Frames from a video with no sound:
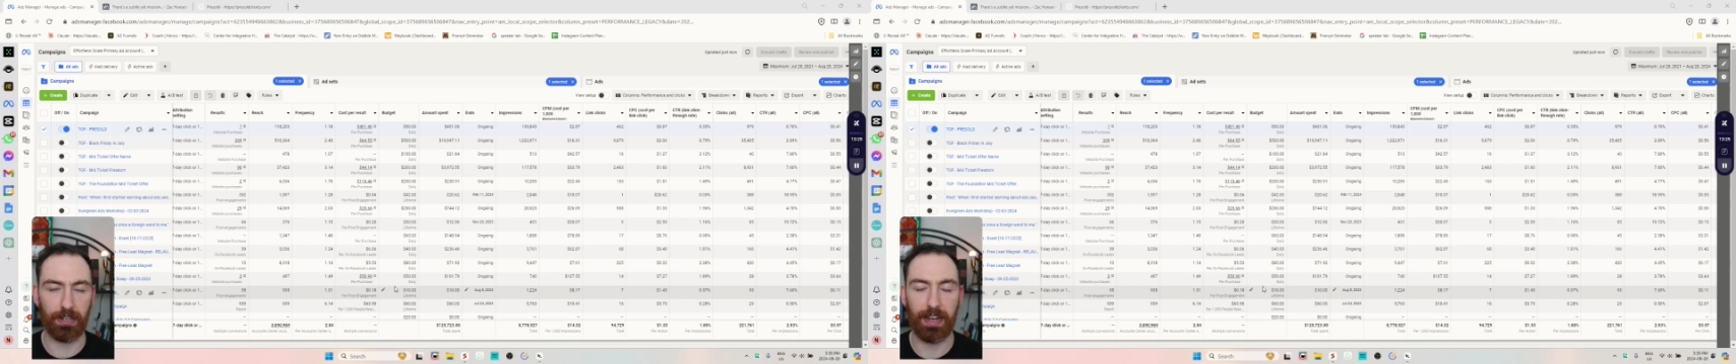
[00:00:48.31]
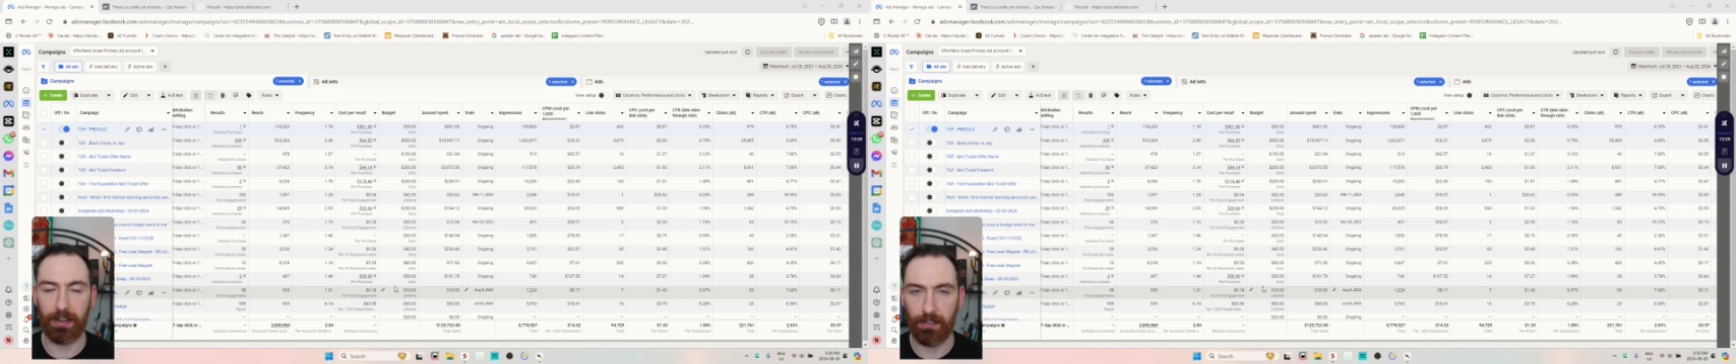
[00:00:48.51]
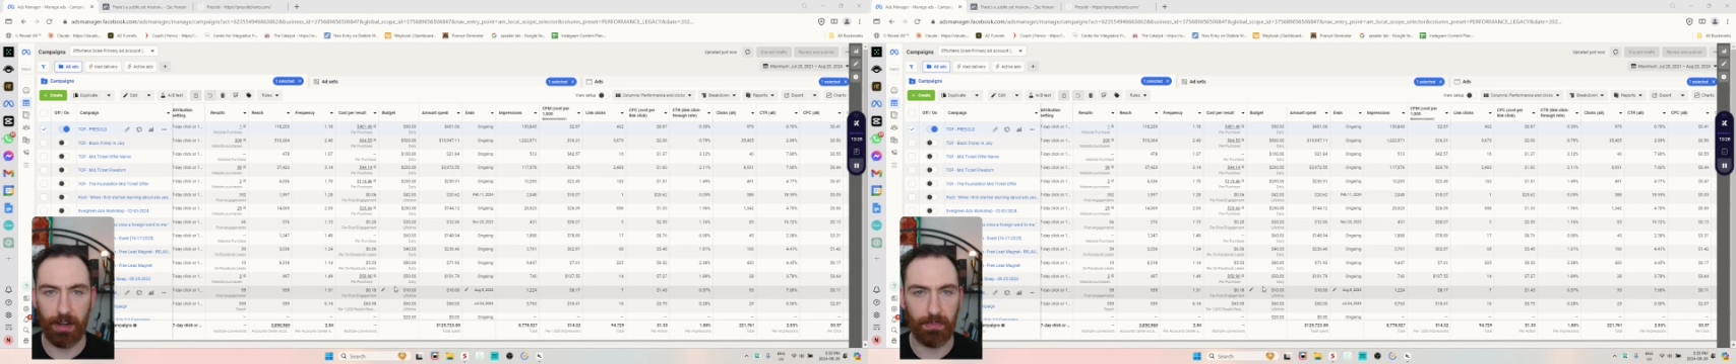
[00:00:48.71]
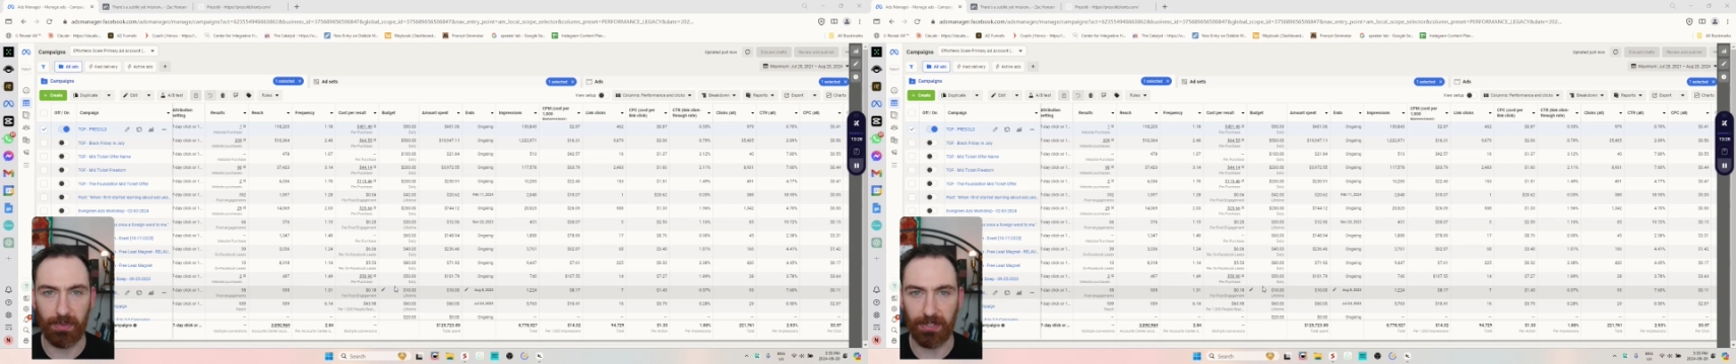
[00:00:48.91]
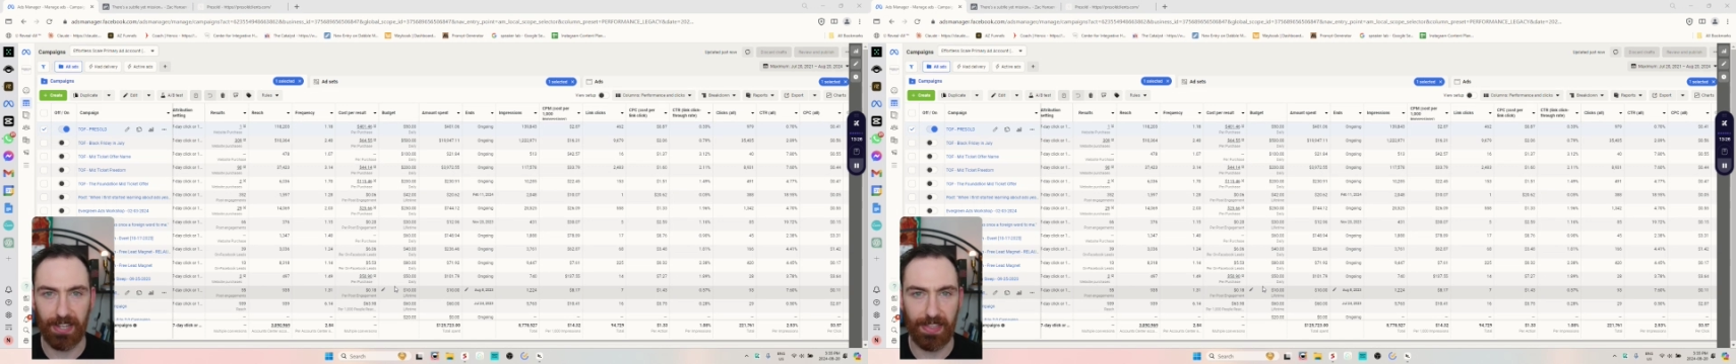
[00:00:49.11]
I get a lot of
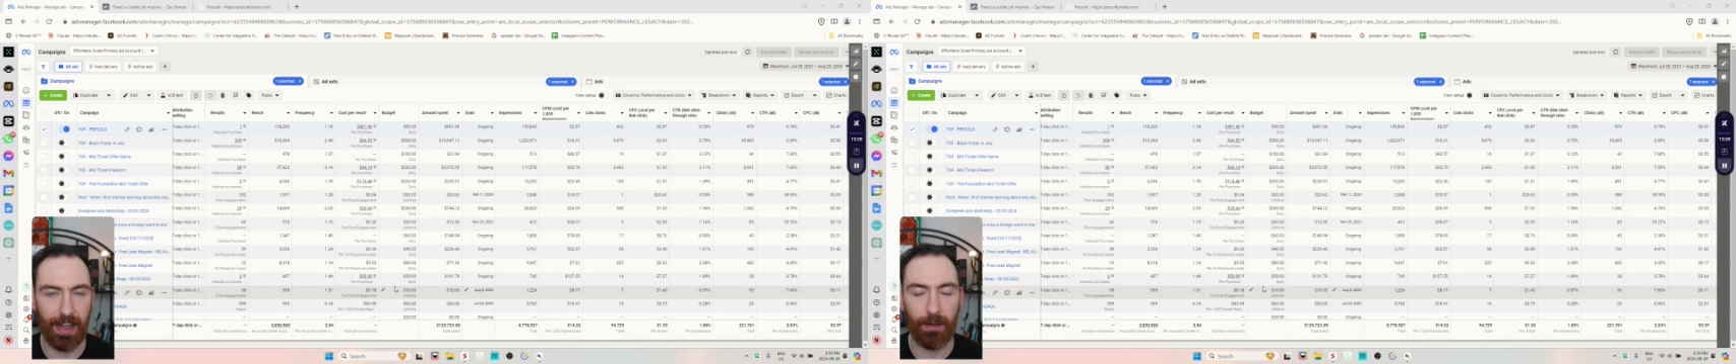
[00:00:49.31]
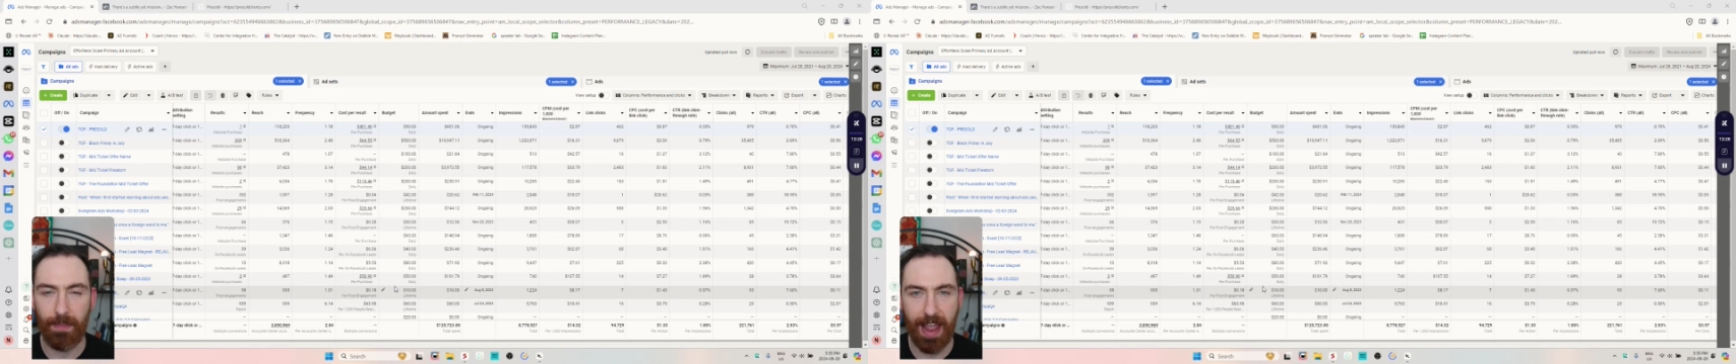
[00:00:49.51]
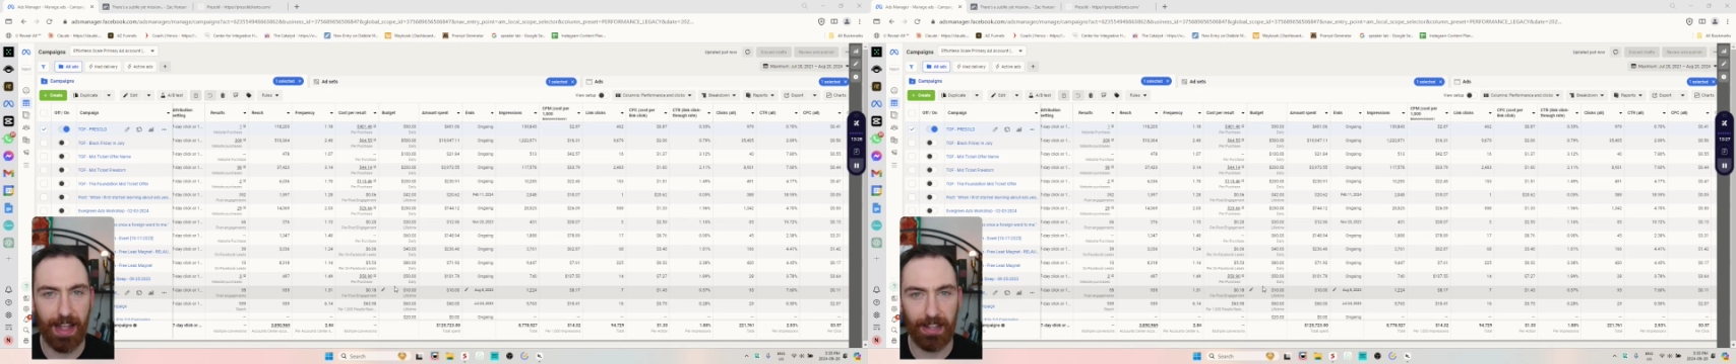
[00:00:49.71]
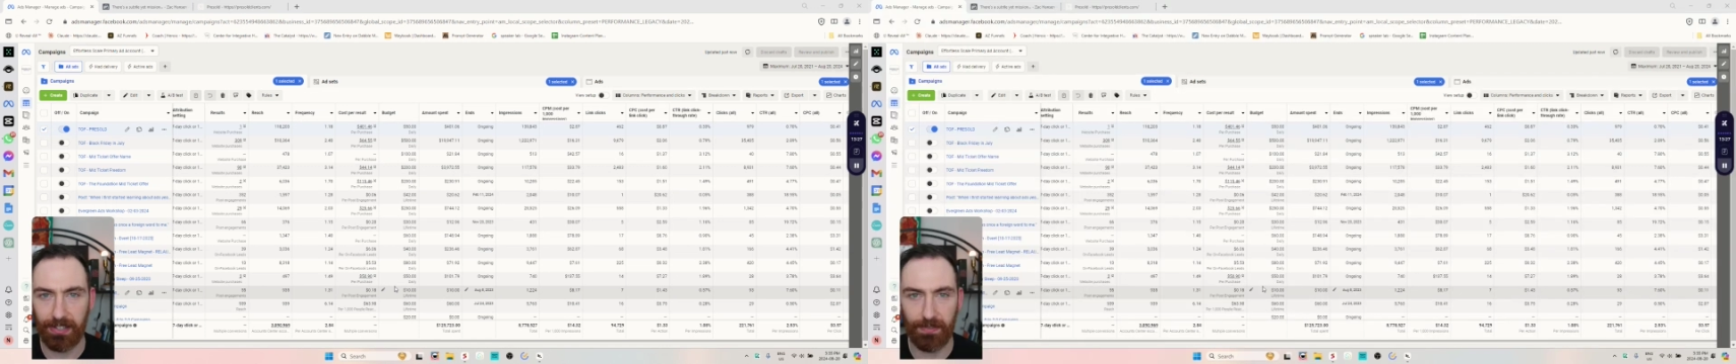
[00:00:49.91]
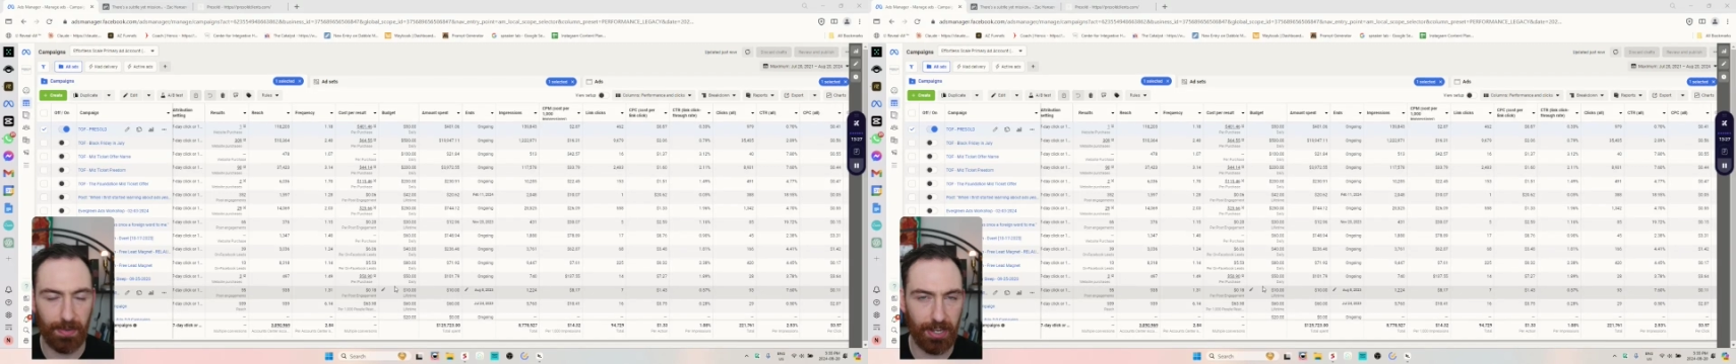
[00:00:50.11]
people saying that. Are my ads
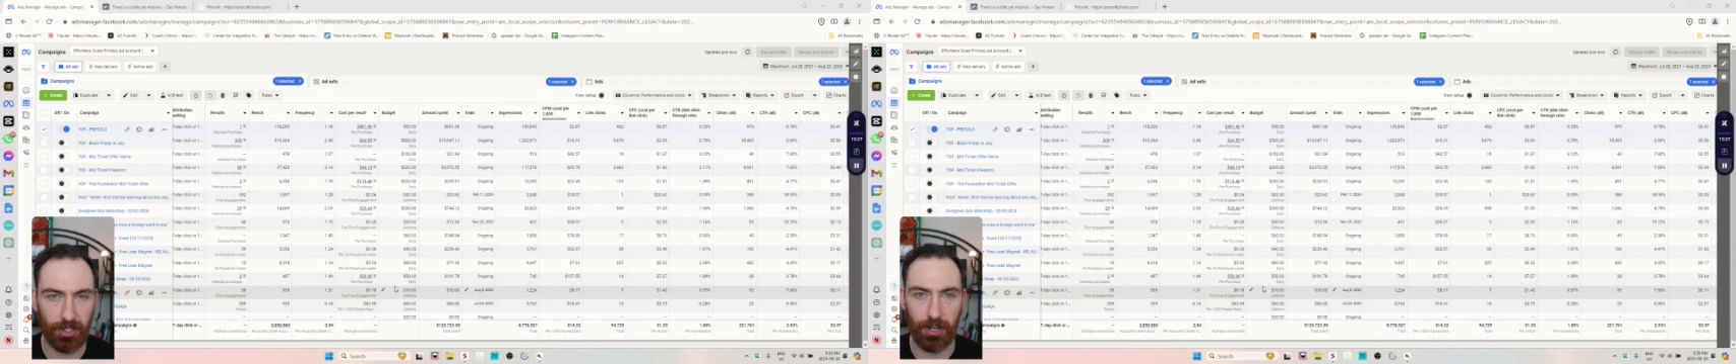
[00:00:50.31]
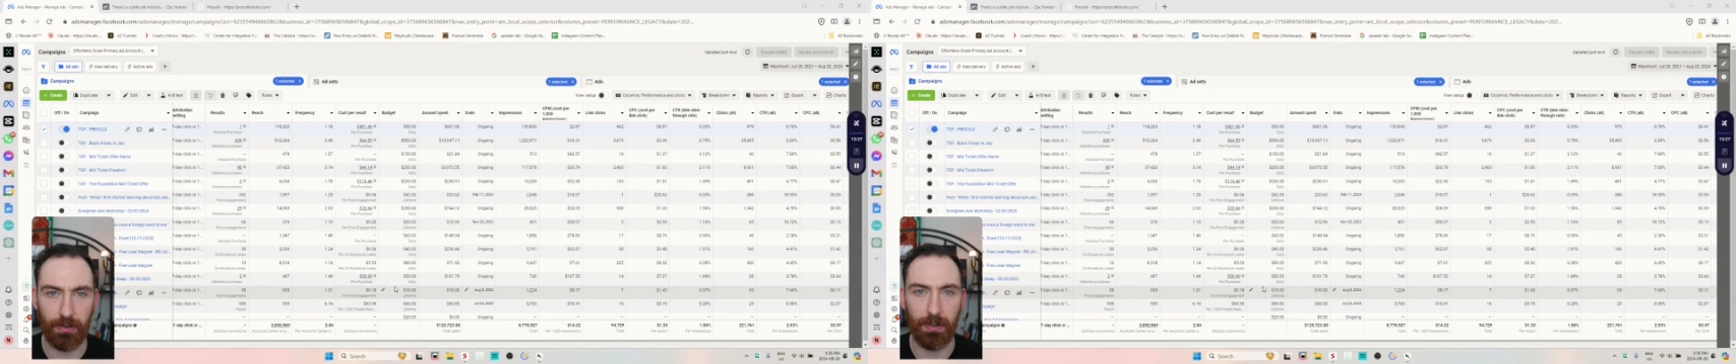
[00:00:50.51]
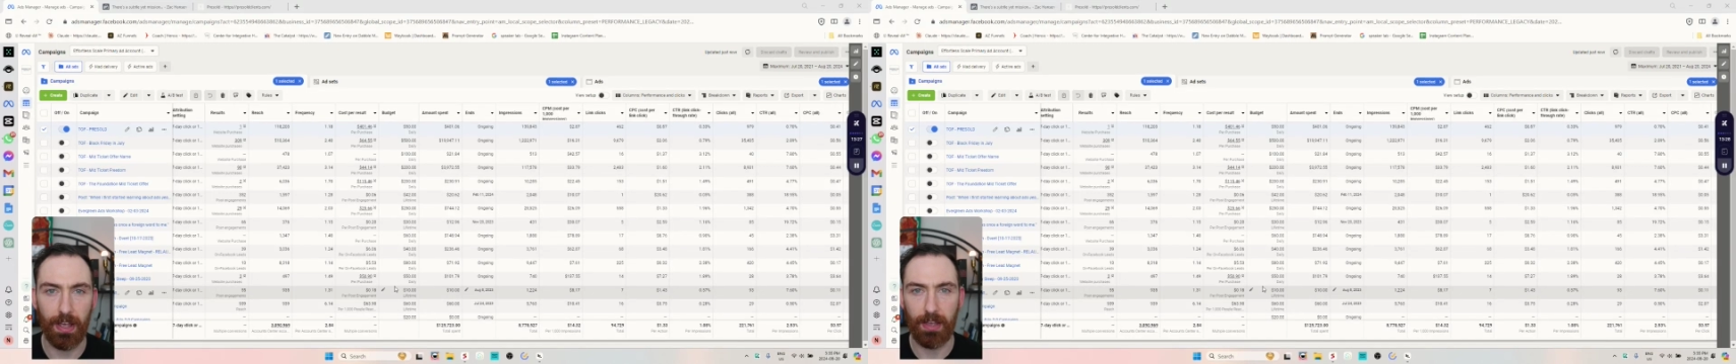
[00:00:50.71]
even the issue?